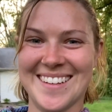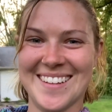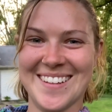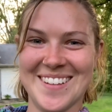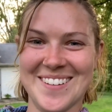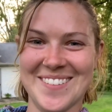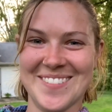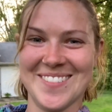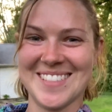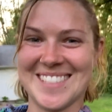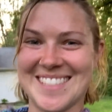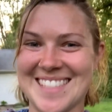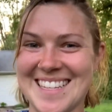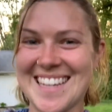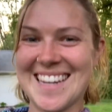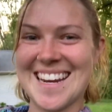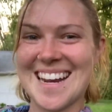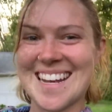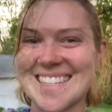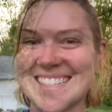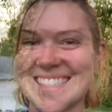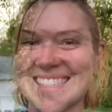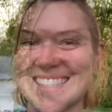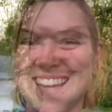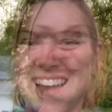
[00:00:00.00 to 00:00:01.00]
We'll see you
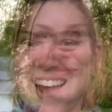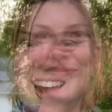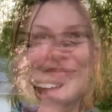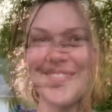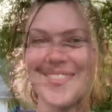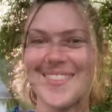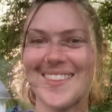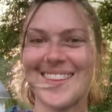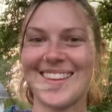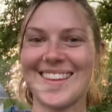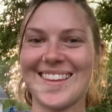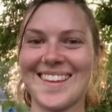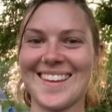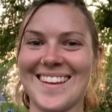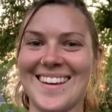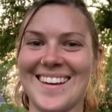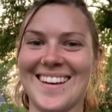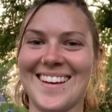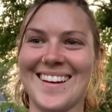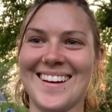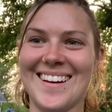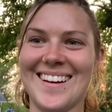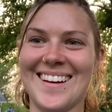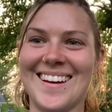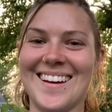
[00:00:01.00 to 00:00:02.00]
next time, and
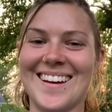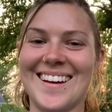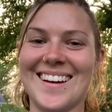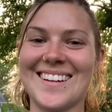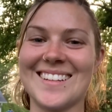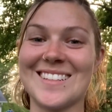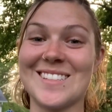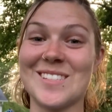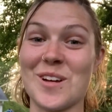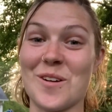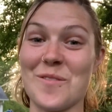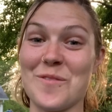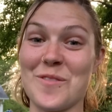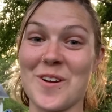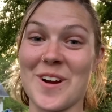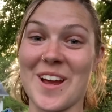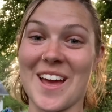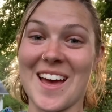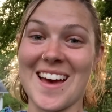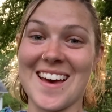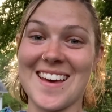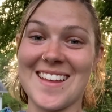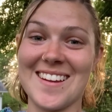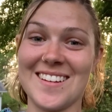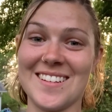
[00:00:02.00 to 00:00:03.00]
don't
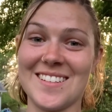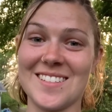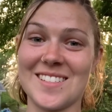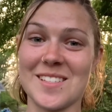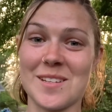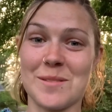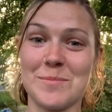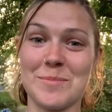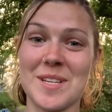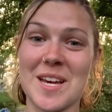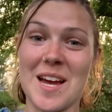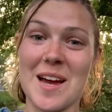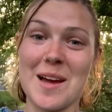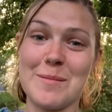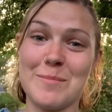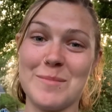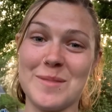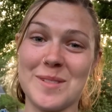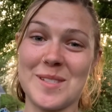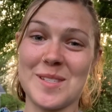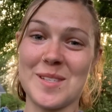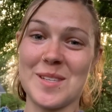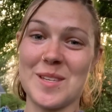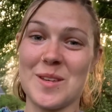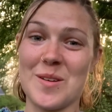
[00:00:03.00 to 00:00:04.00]
forget,
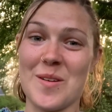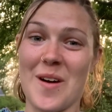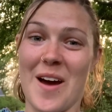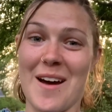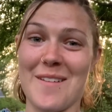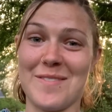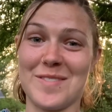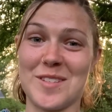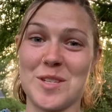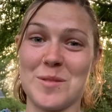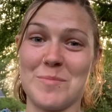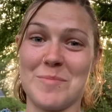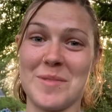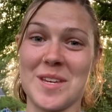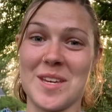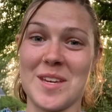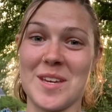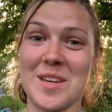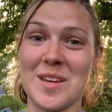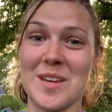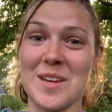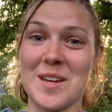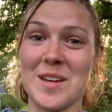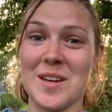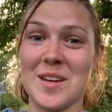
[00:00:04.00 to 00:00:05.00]
sometimes you have to
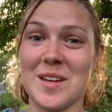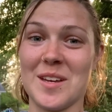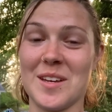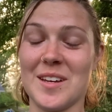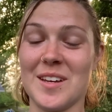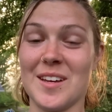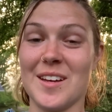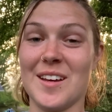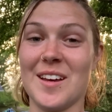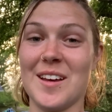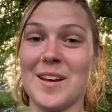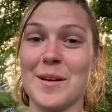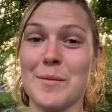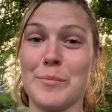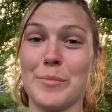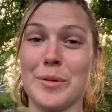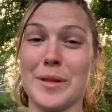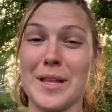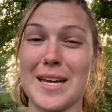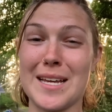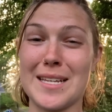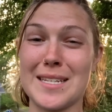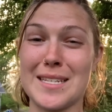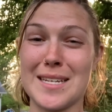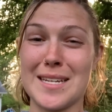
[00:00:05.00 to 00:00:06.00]
be
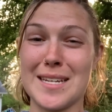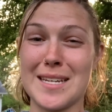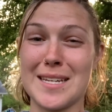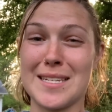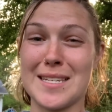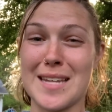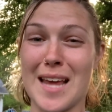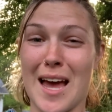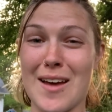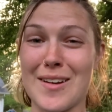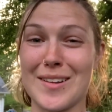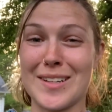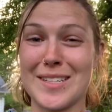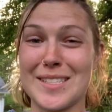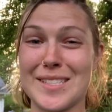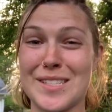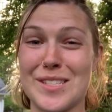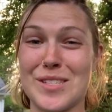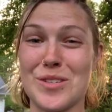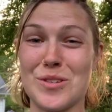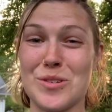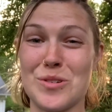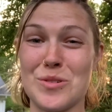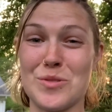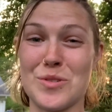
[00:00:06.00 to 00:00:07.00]
planted down
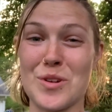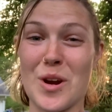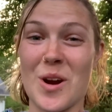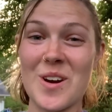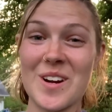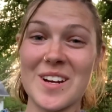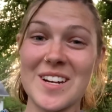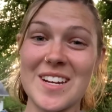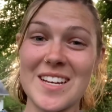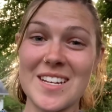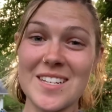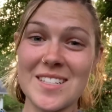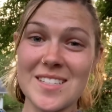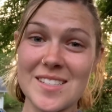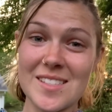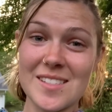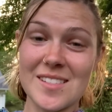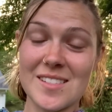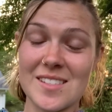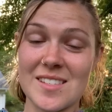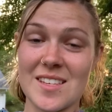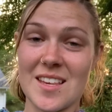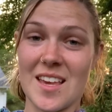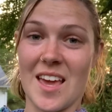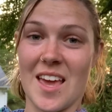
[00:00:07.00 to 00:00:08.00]
into
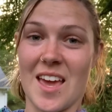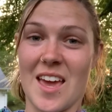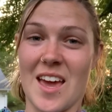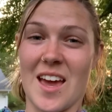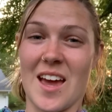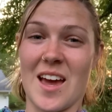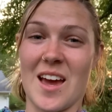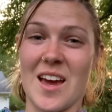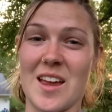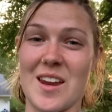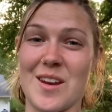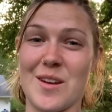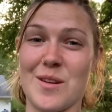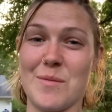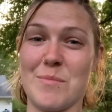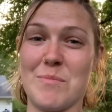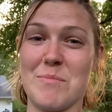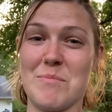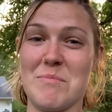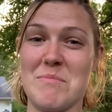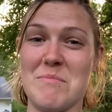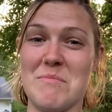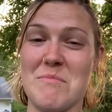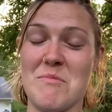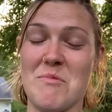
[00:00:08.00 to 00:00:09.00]
darkness and
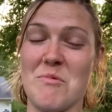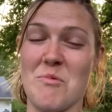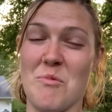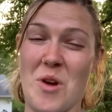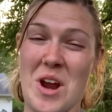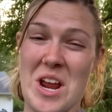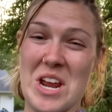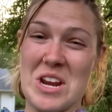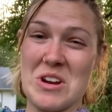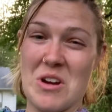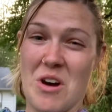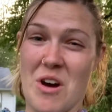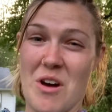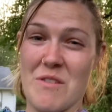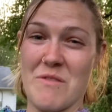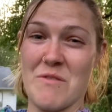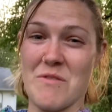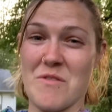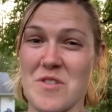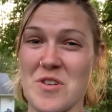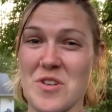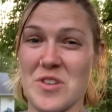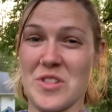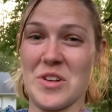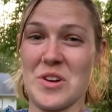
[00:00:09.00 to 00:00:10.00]
rained on
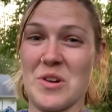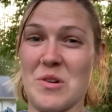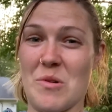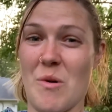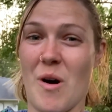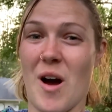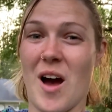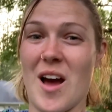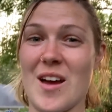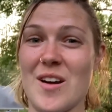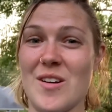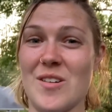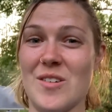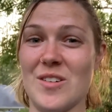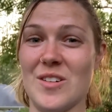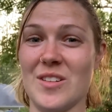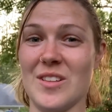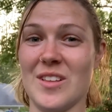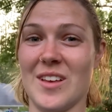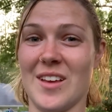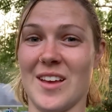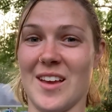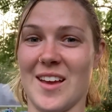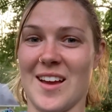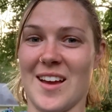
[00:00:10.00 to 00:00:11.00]
for a little while
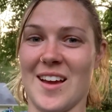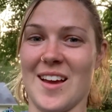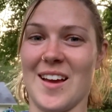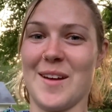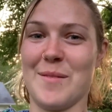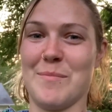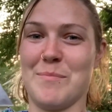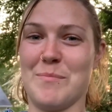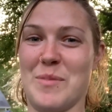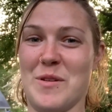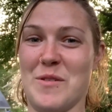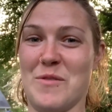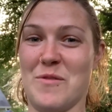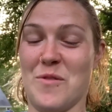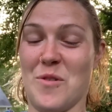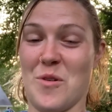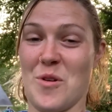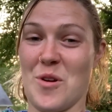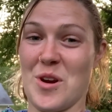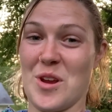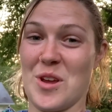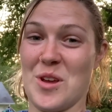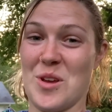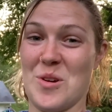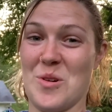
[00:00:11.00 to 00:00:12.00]

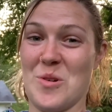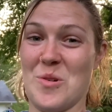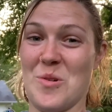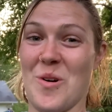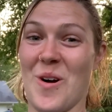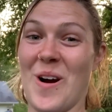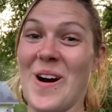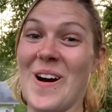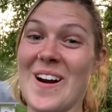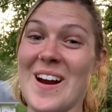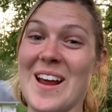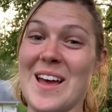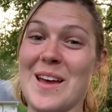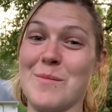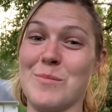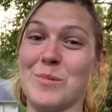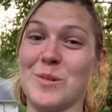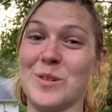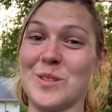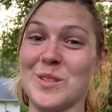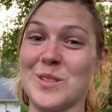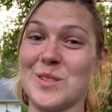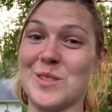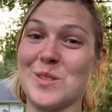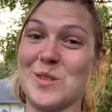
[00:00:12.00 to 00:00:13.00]
before you are
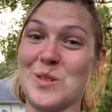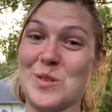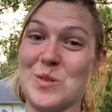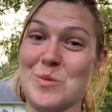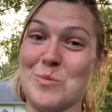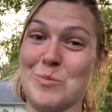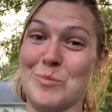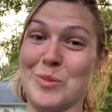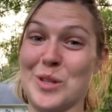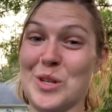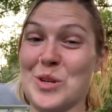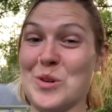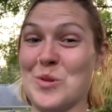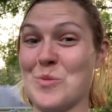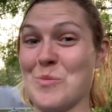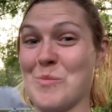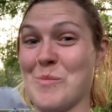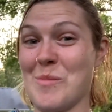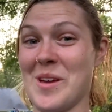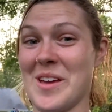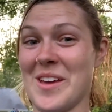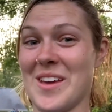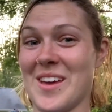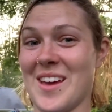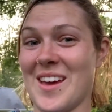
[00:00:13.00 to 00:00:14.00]
able to
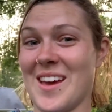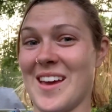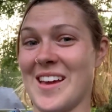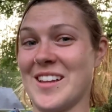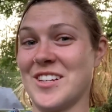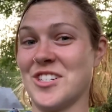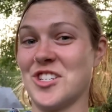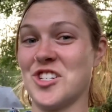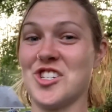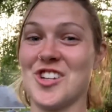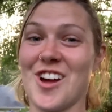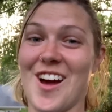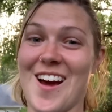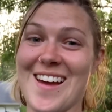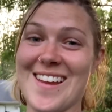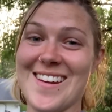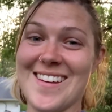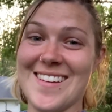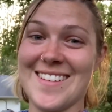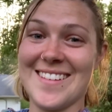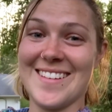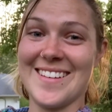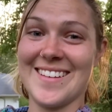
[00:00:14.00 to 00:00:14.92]
bloom and shine.